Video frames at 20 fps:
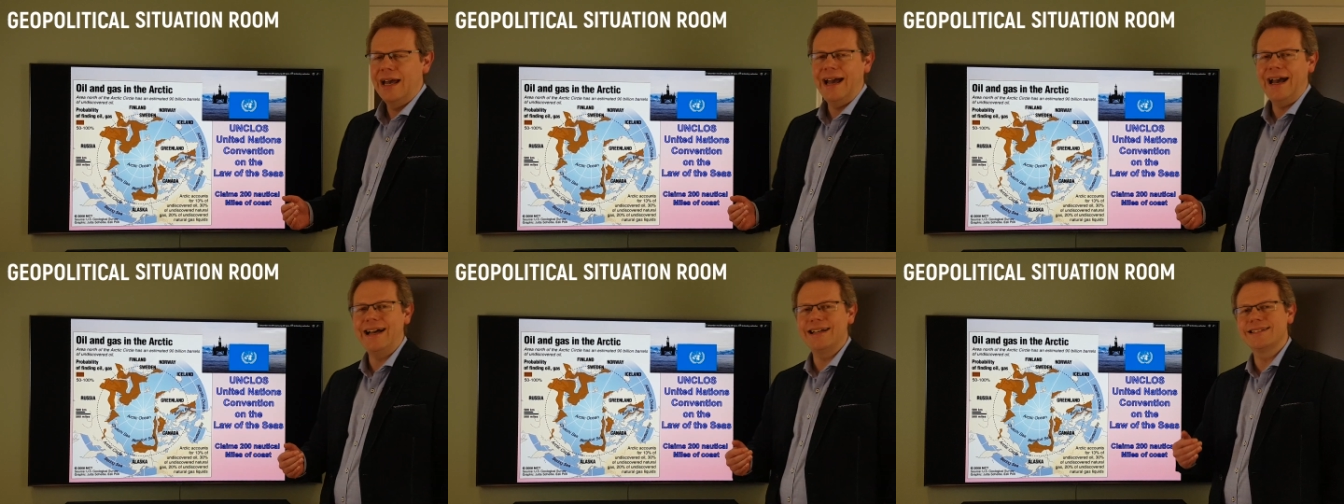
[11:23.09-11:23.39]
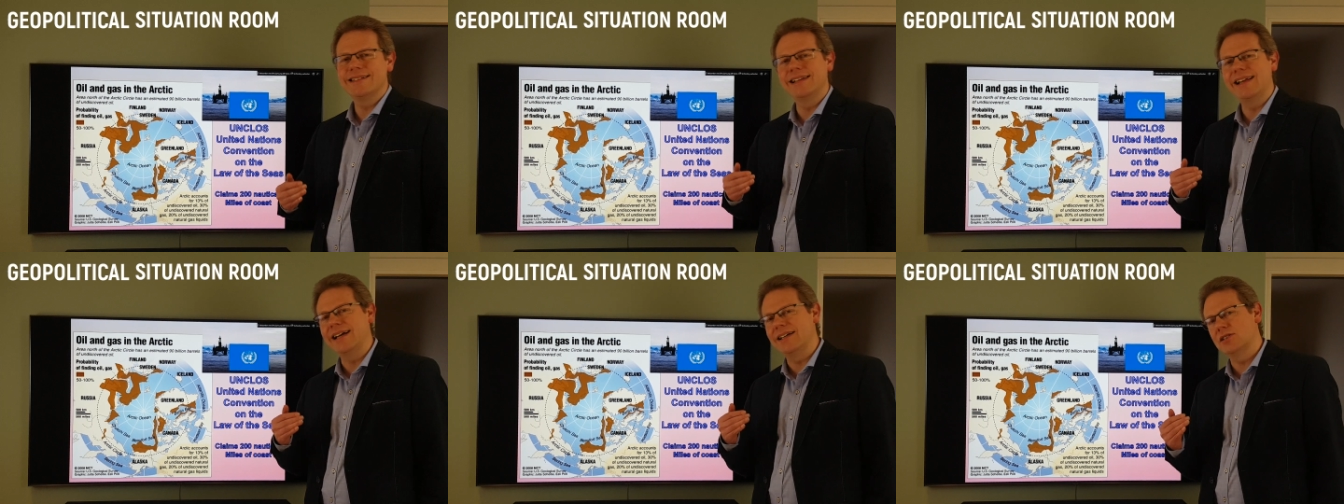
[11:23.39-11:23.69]
as
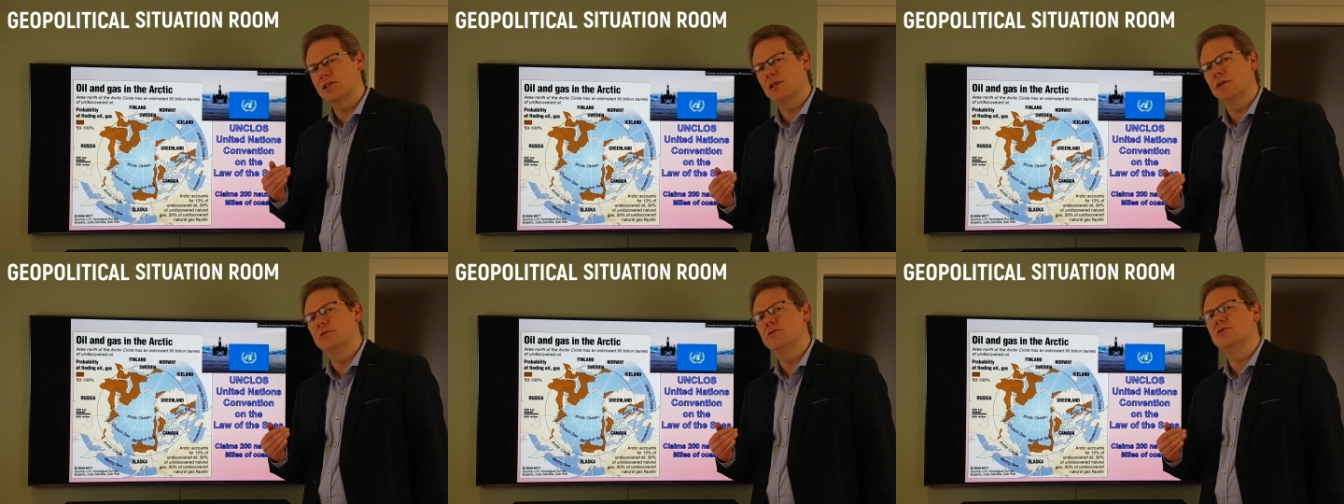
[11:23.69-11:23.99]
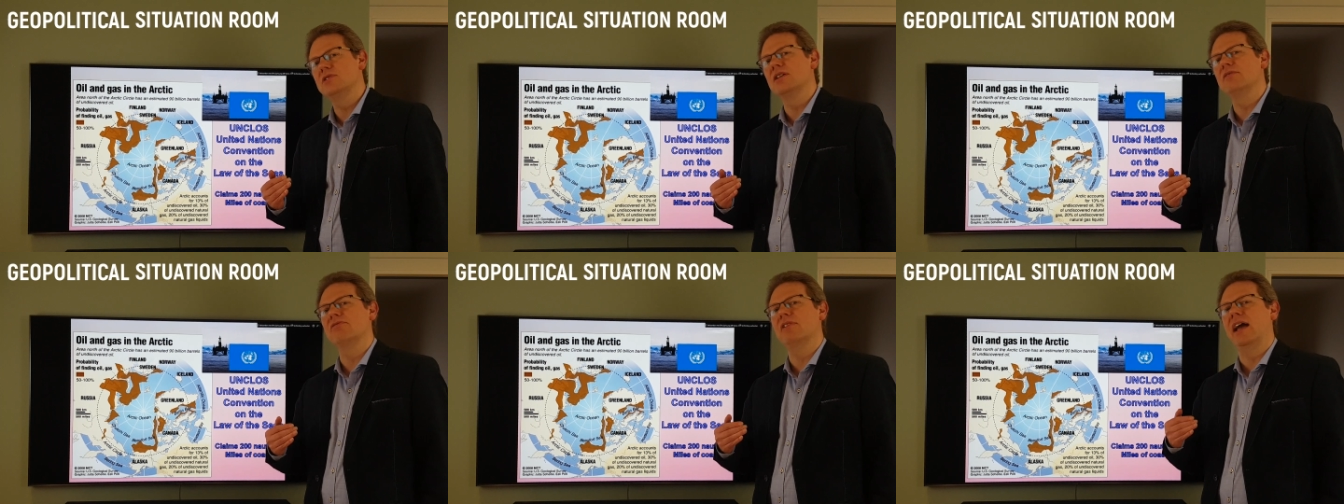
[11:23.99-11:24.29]
an
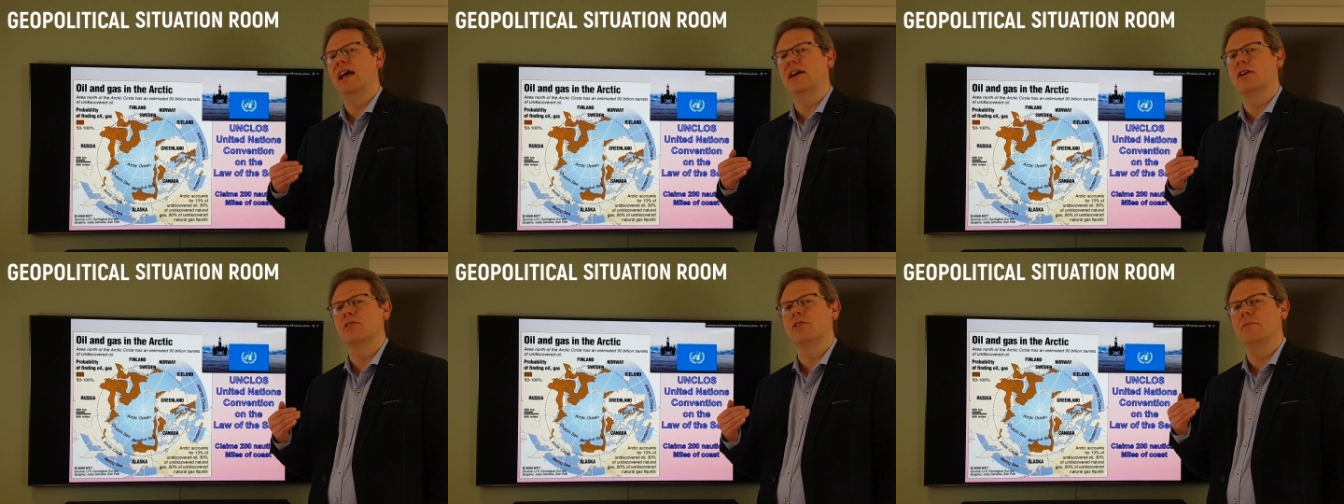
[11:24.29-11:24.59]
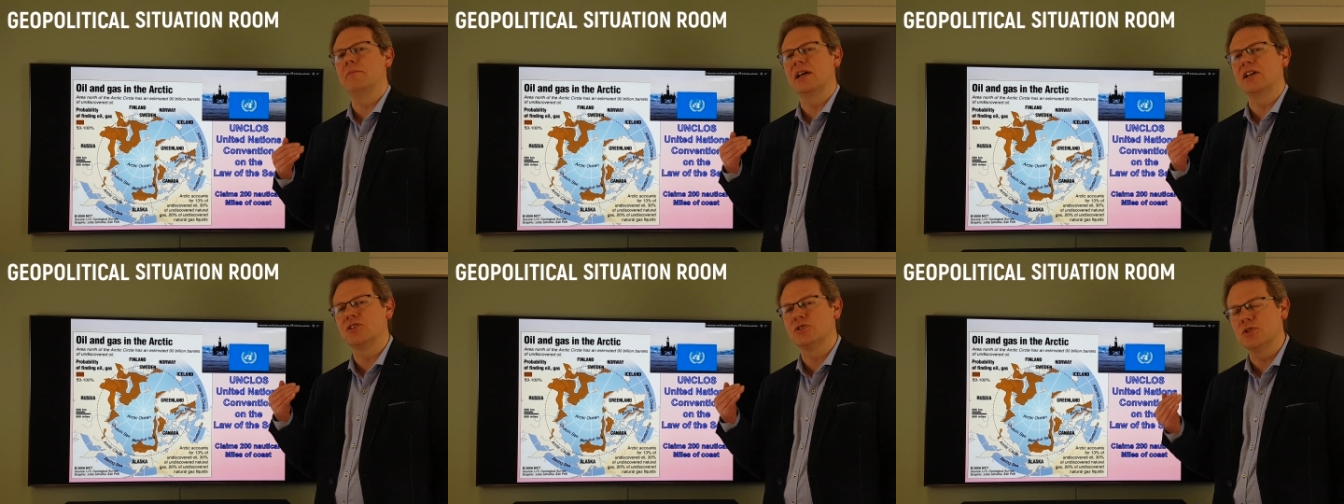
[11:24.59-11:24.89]
exclusive
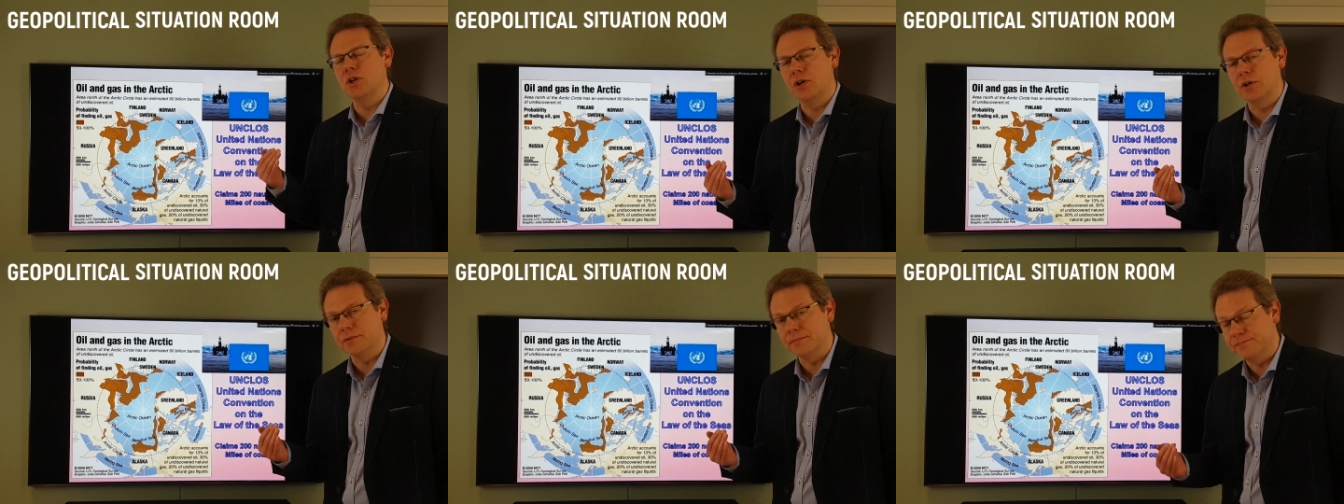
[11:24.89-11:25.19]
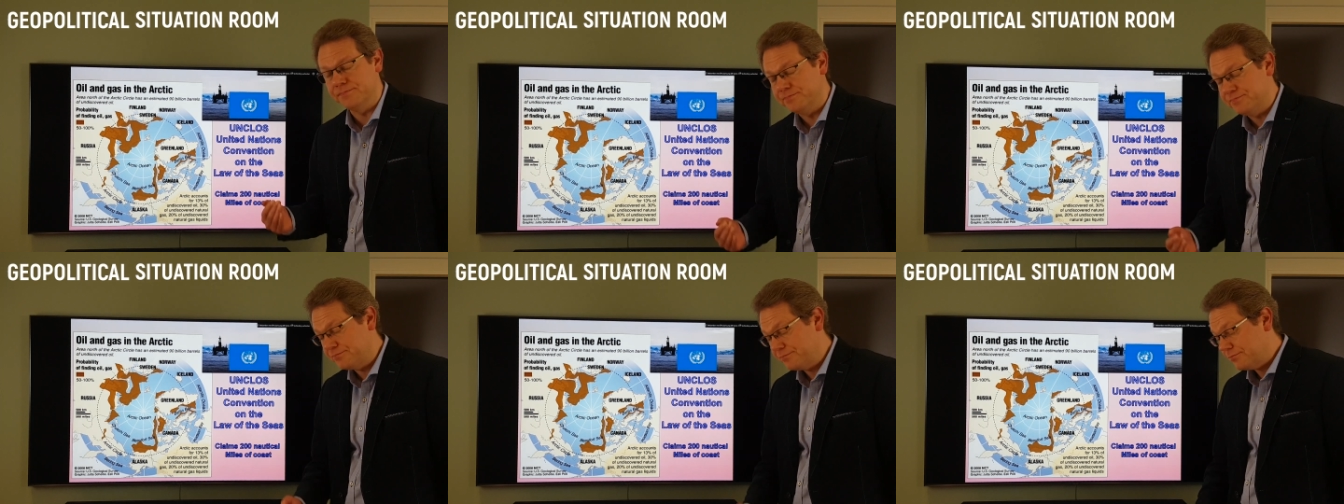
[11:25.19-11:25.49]
economic
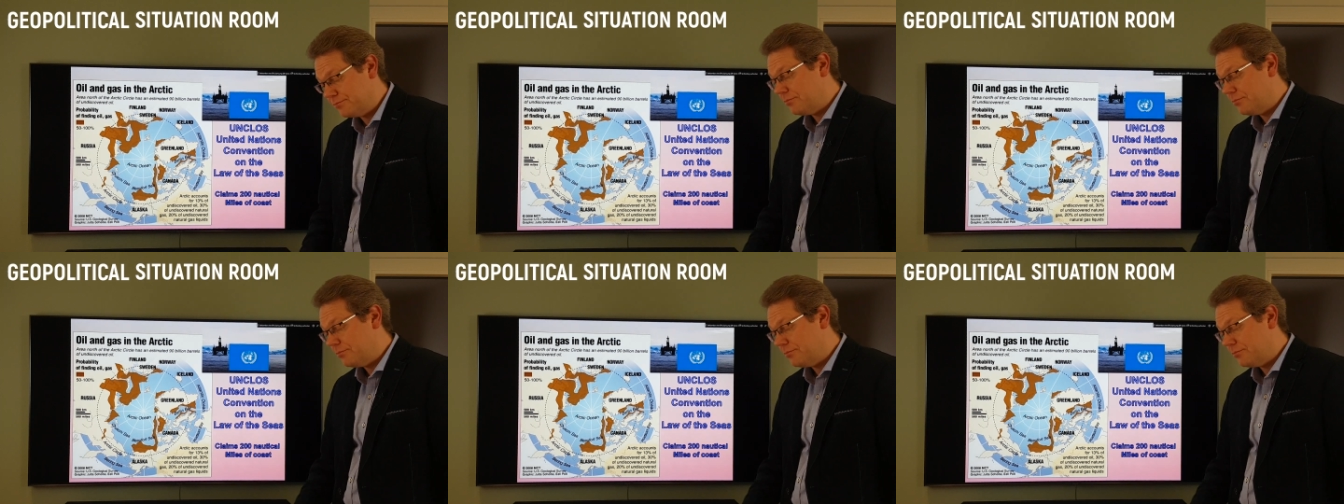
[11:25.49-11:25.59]
zone.